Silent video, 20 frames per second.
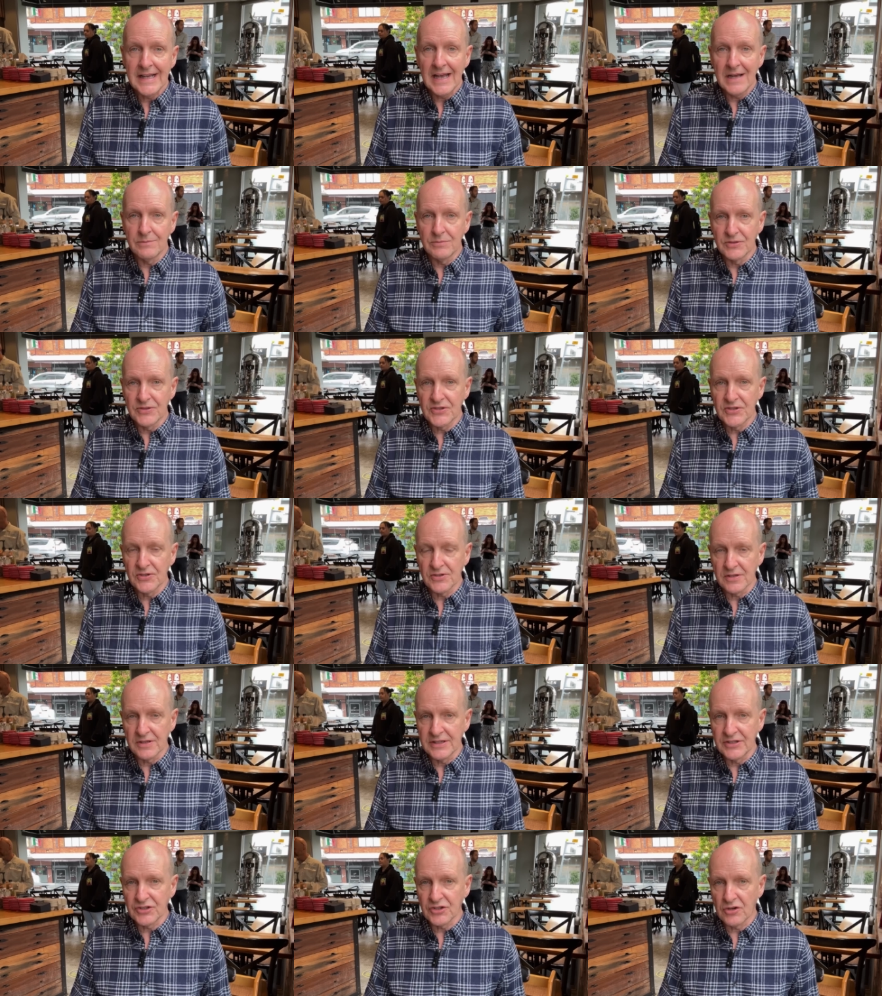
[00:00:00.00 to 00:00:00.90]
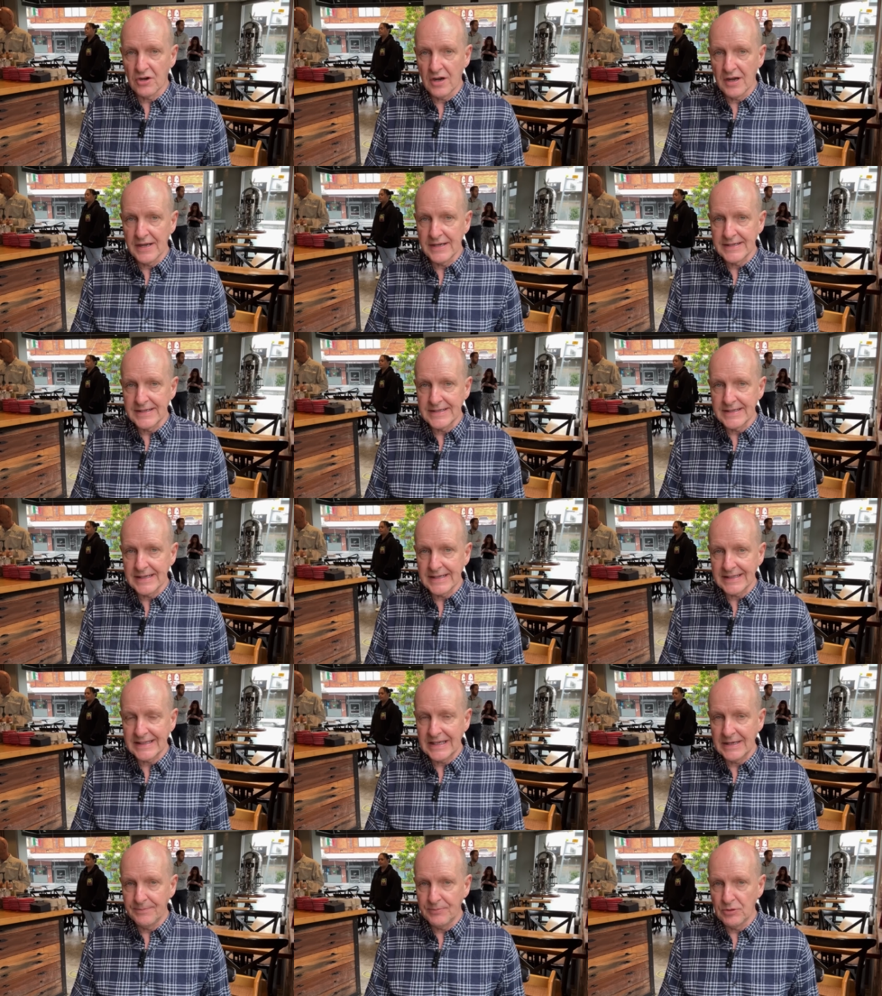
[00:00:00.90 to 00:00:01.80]
And we'll certainly try and
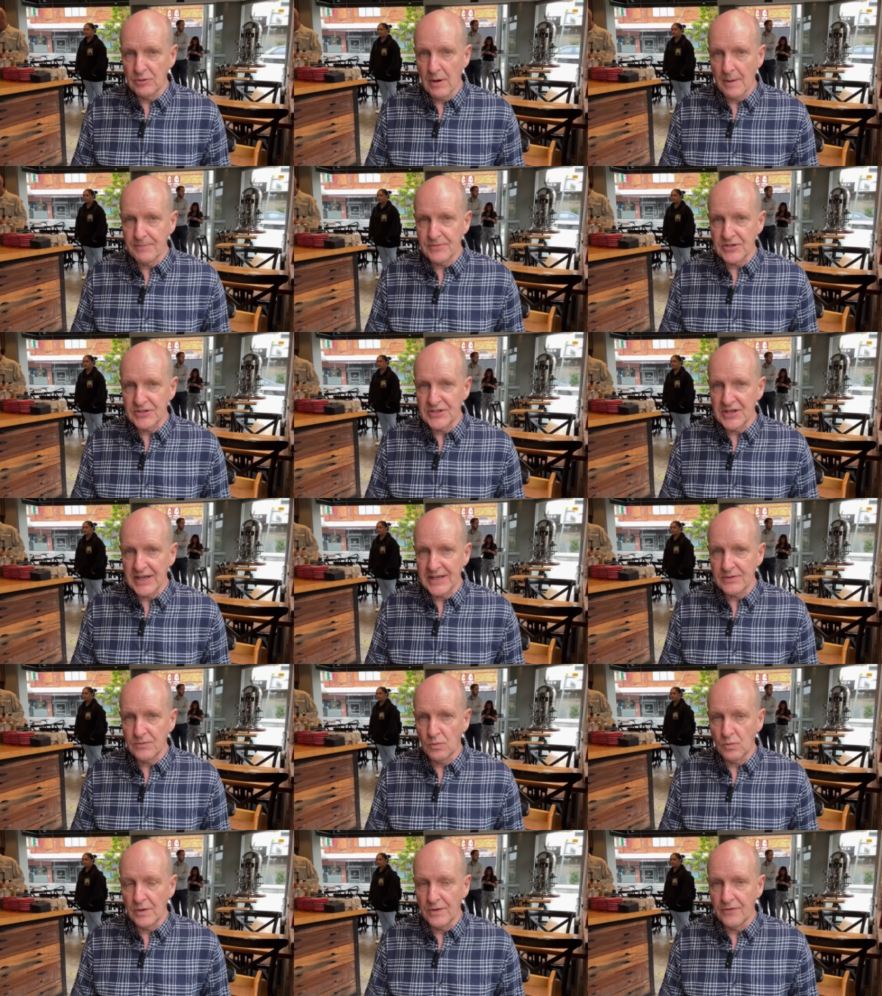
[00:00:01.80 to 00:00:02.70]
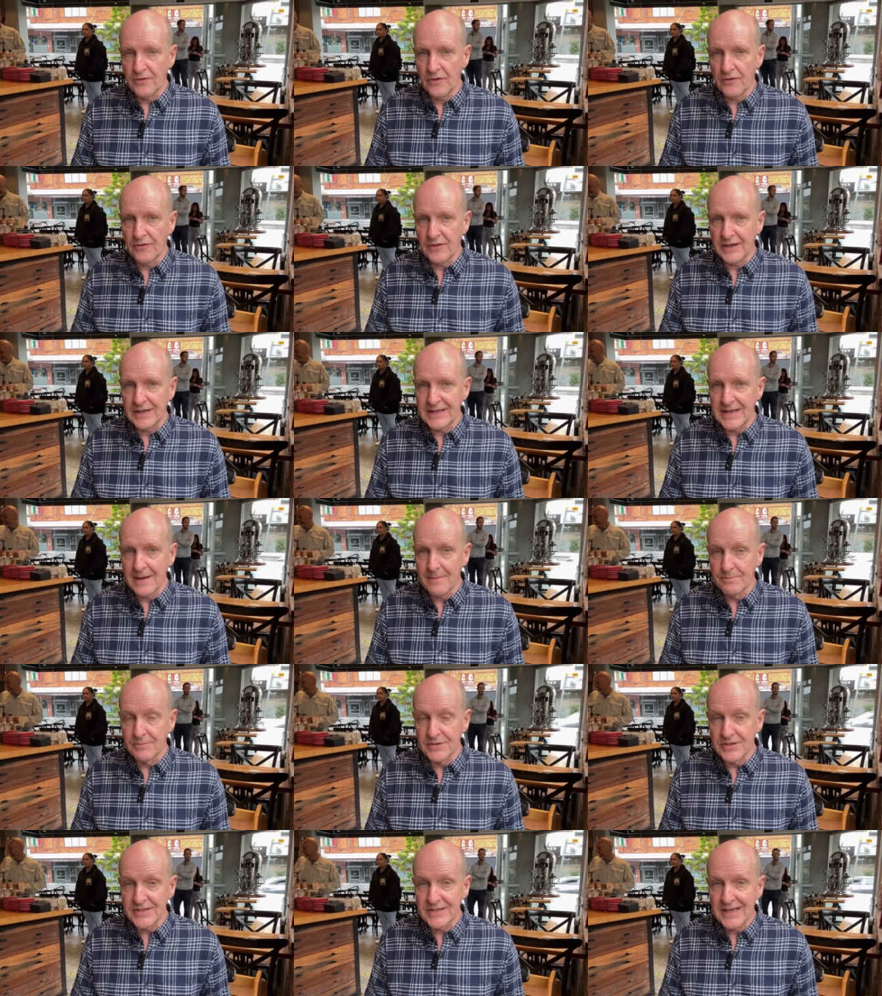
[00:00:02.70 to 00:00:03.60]
keep you up to date with the
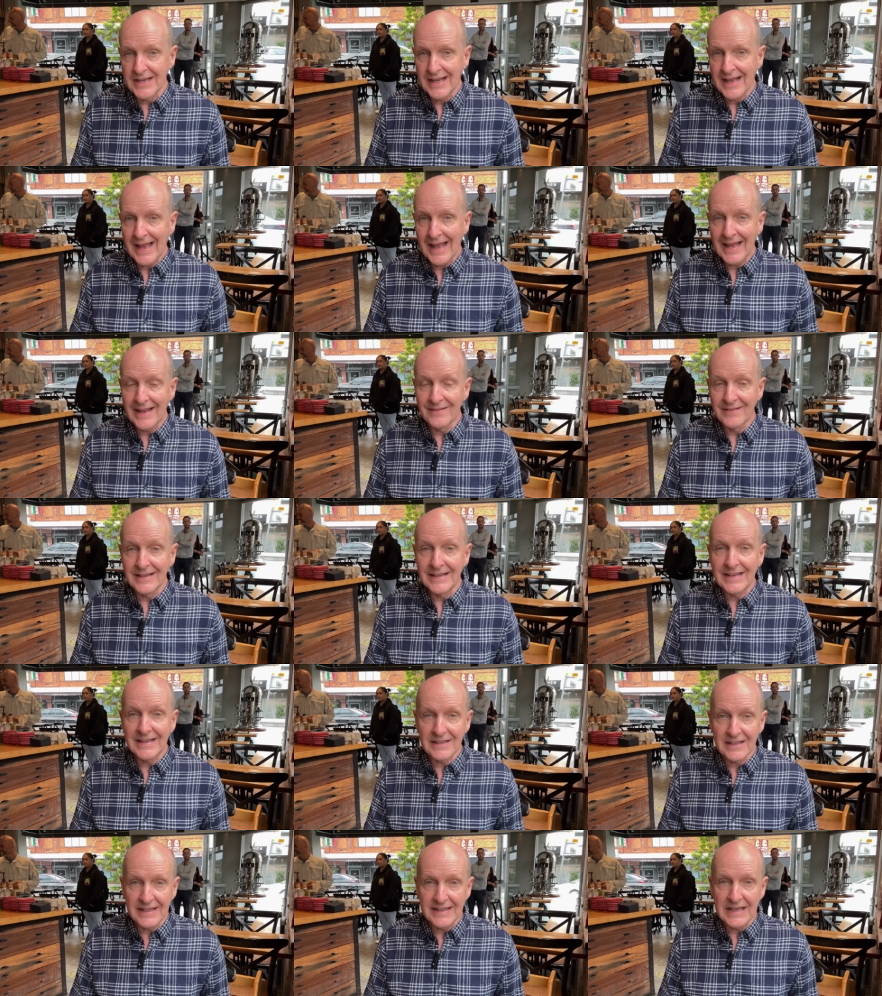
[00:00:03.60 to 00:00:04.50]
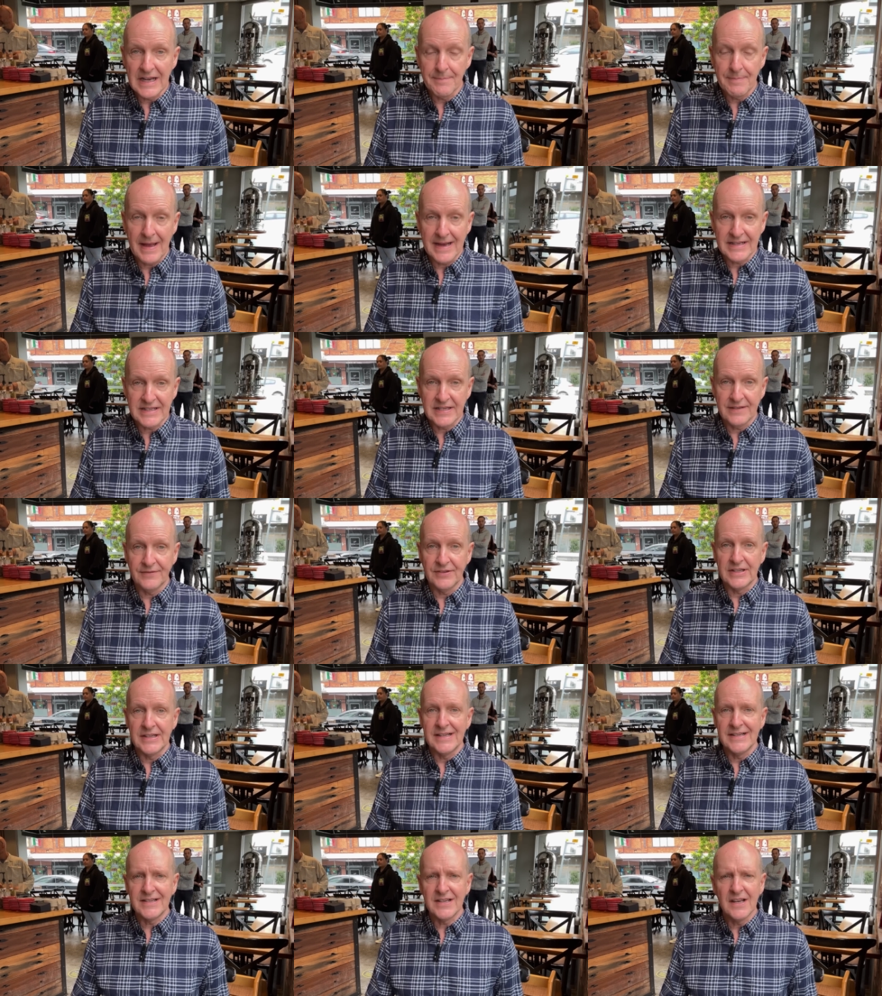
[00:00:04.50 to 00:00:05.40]
numbers and the clean-up
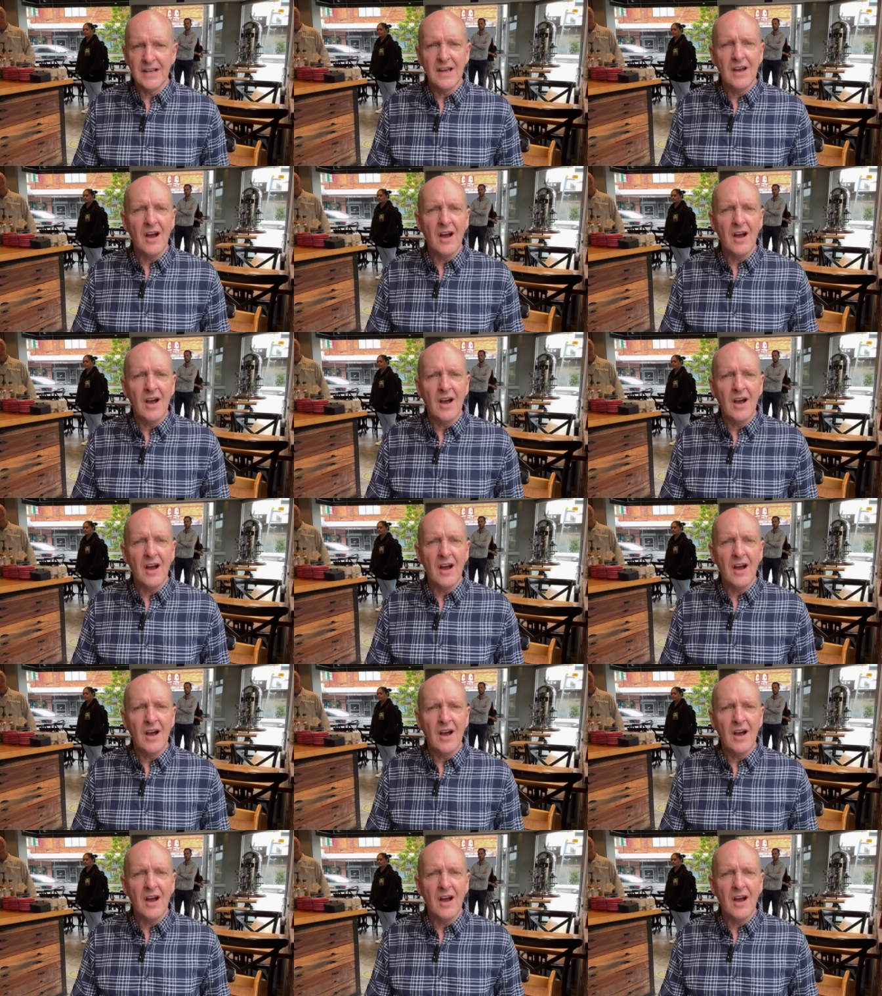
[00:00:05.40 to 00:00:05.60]
activities.